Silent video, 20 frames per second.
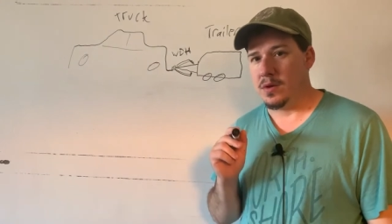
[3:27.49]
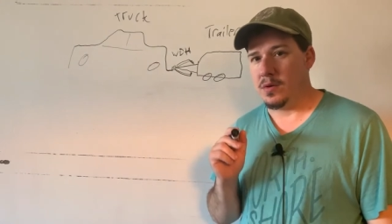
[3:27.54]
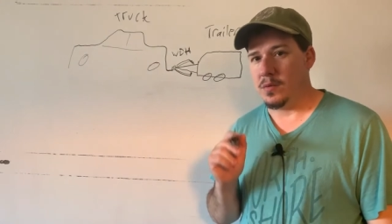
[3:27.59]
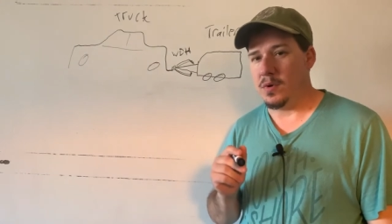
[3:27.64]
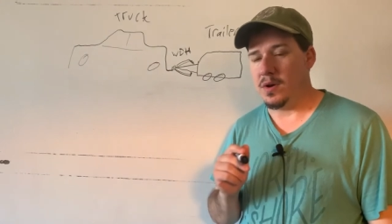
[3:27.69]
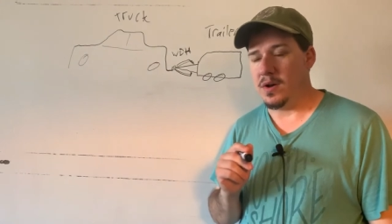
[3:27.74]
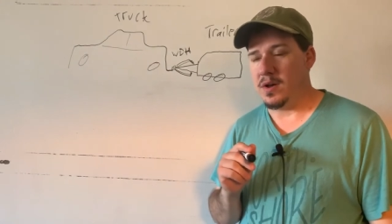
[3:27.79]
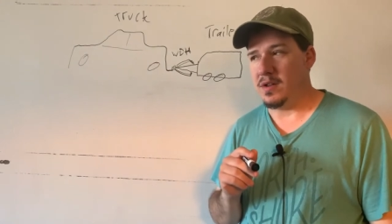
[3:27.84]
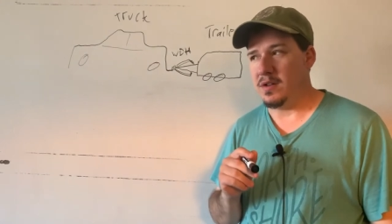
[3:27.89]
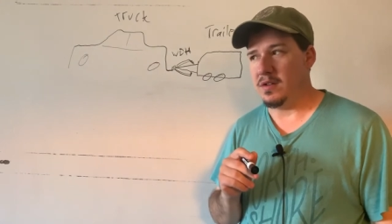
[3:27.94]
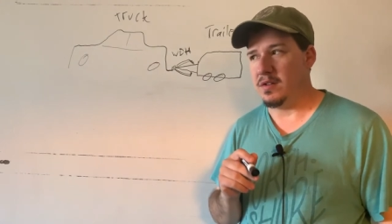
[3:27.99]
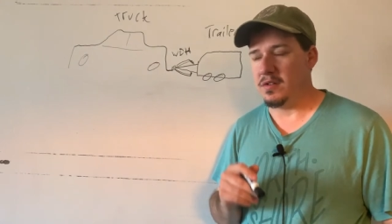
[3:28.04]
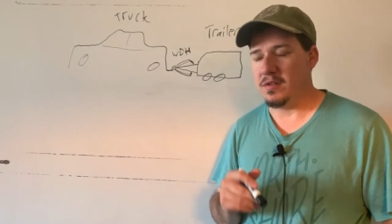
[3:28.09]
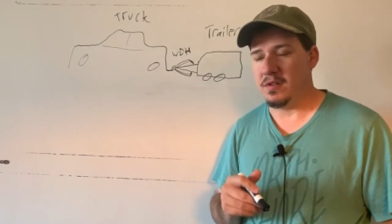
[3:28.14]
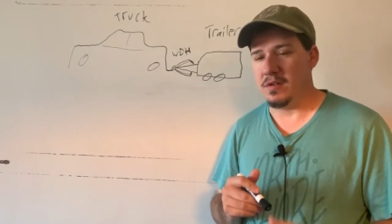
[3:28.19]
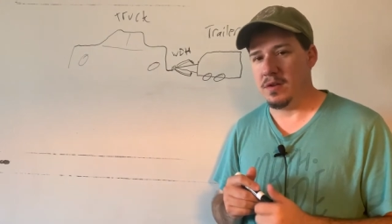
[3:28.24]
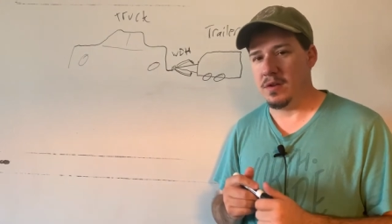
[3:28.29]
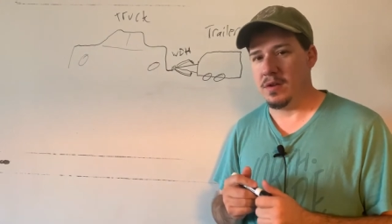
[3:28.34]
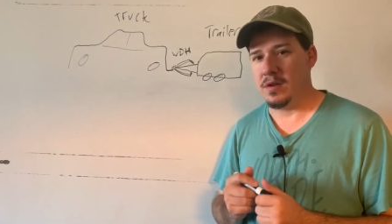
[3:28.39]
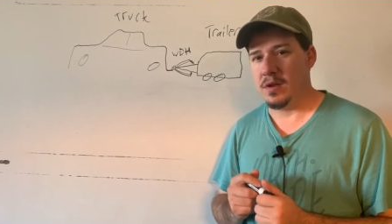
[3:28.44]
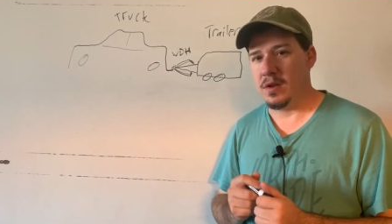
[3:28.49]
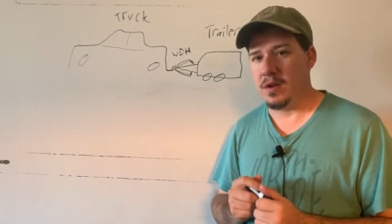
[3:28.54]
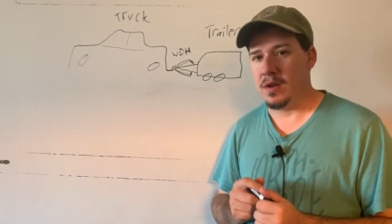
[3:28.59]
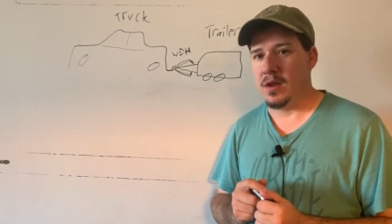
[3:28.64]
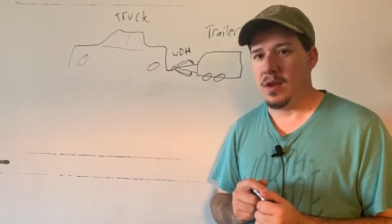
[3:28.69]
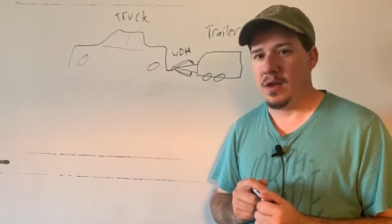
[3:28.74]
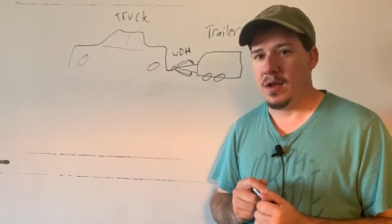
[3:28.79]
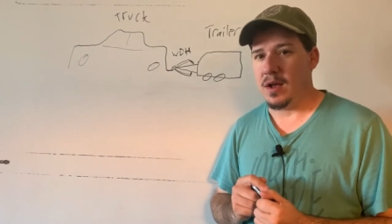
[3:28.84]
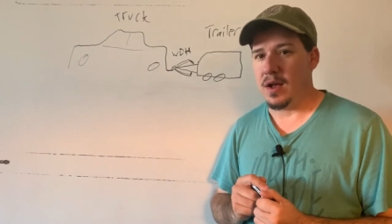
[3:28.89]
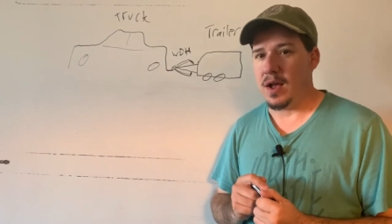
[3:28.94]
was
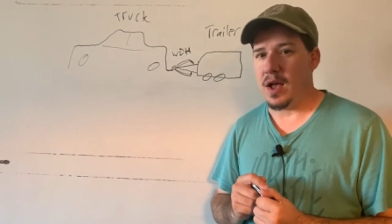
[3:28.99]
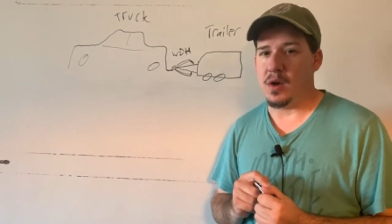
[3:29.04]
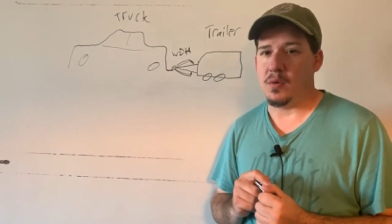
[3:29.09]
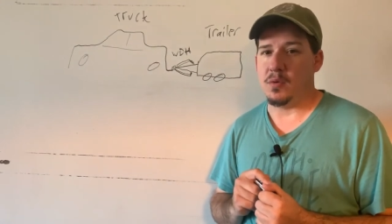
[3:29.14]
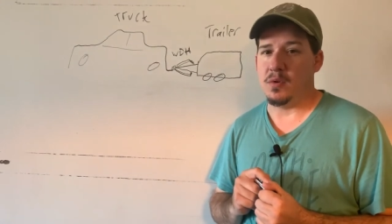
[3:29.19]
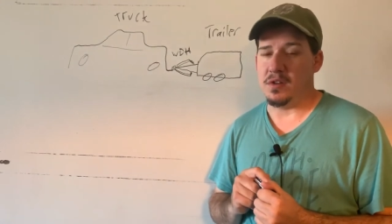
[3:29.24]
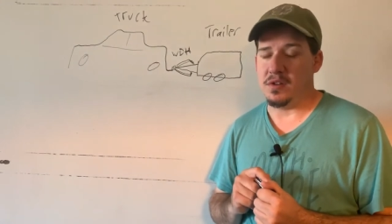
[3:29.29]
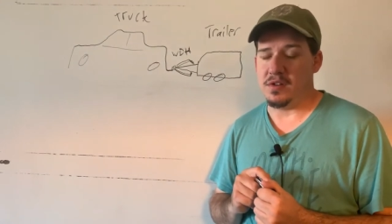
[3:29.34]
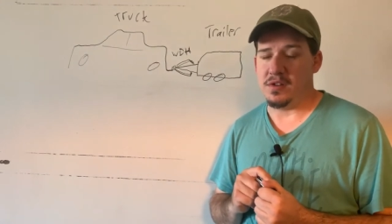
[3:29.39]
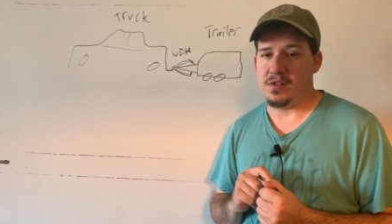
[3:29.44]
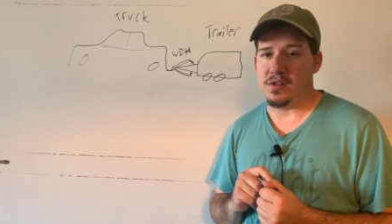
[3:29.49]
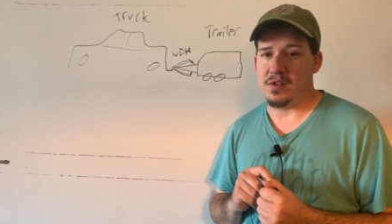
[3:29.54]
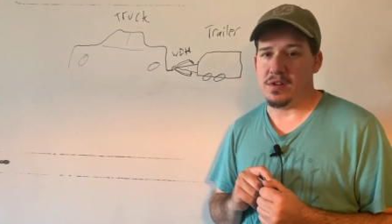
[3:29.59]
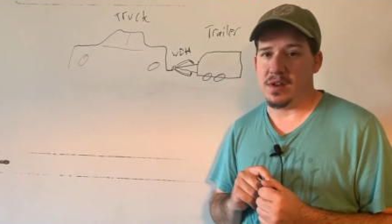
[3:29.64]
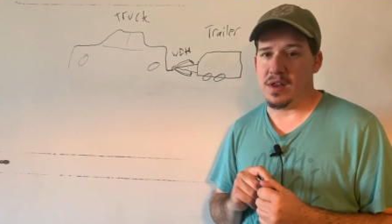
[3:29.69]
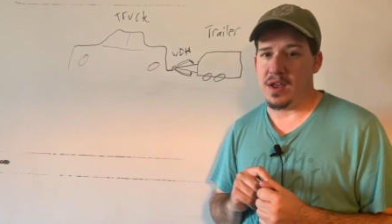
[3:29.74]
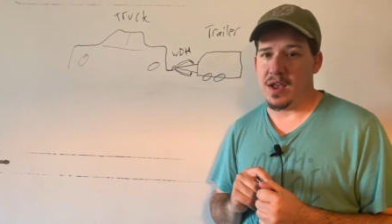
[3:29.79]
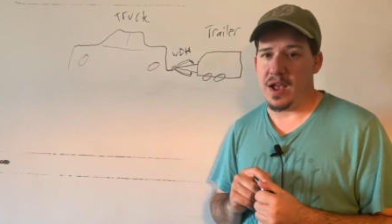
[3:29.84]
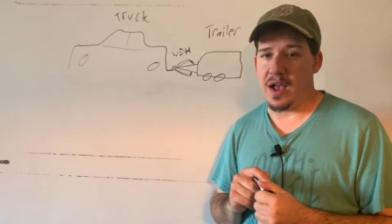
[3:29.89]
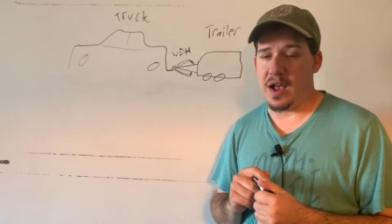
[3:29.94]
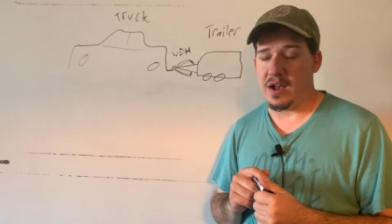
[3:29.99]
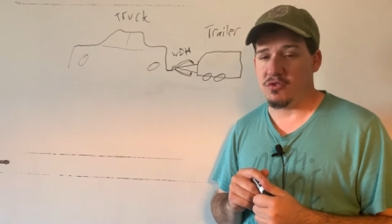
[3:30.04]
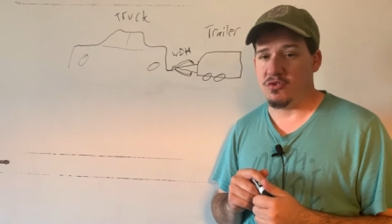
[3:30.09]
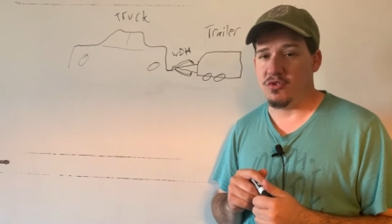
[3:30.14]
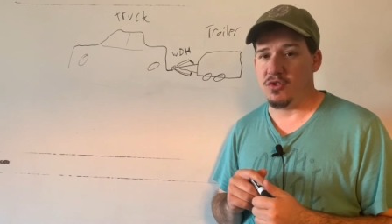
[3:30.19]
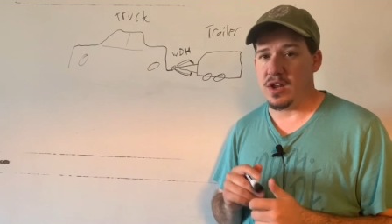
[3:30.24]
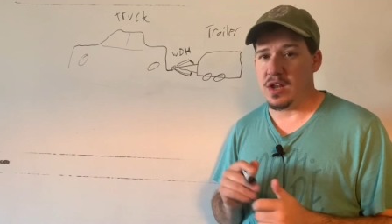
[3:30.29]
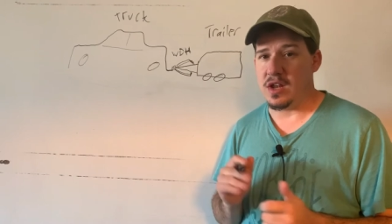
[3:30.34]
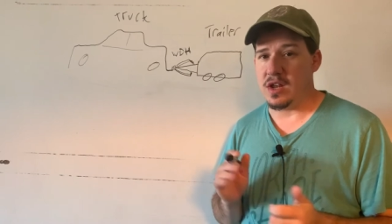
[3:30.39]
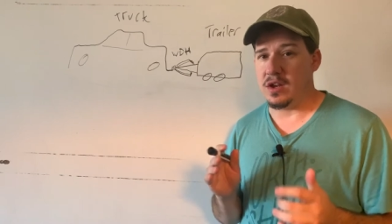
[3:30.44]
I was
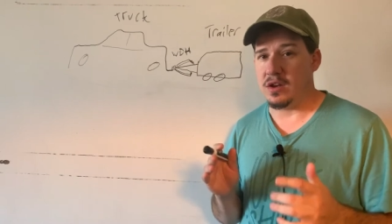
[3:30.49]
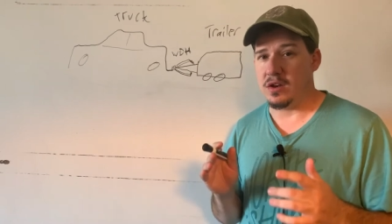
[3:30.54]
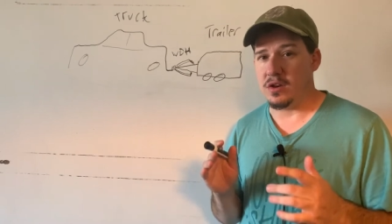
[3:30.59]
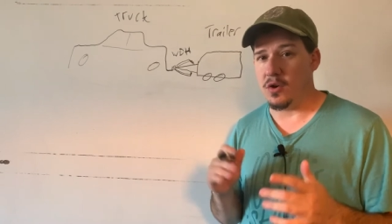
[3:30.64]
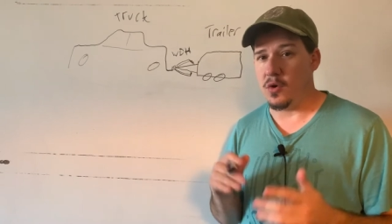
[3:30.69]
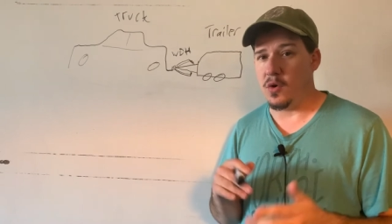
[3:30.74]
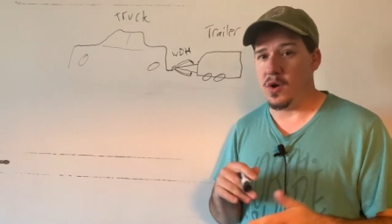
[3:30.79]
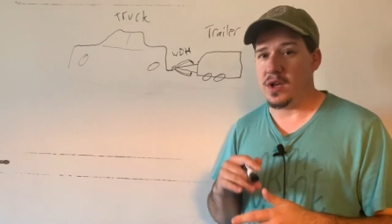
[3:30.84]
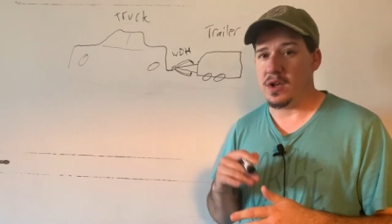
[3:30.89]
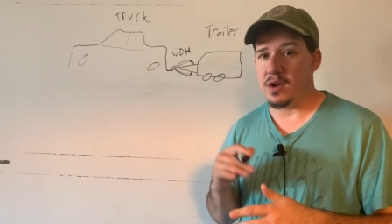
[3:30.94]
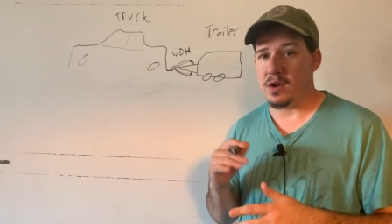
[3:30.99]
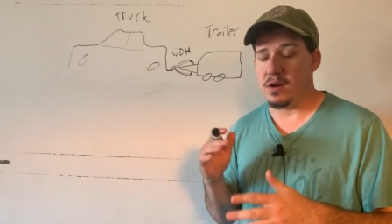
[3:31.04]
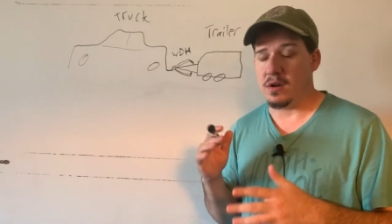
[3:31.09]
actually going